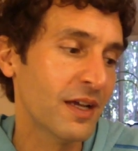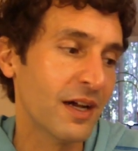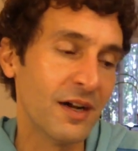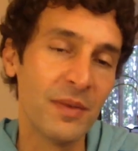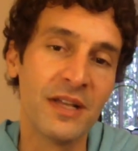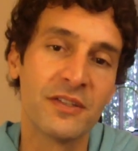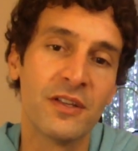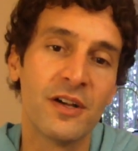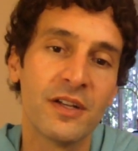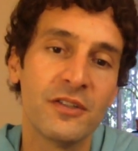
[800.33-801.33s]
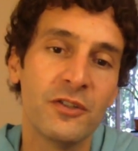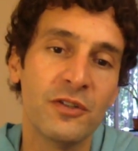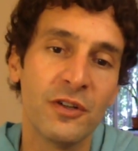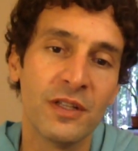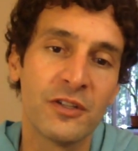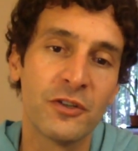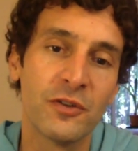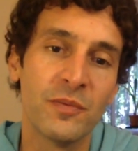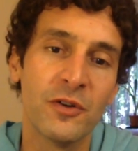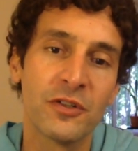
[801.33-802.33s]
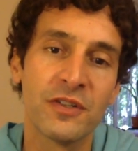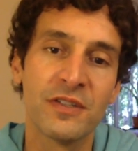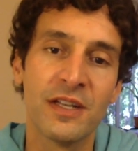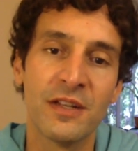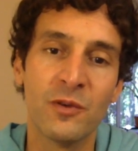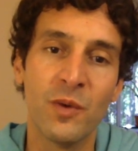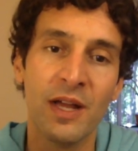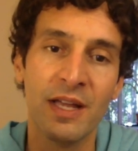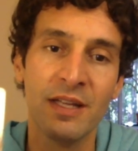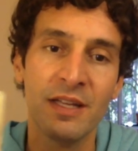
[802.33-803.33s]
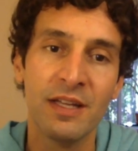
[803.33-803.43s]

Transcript: as long as you don't let your emotions get in the way.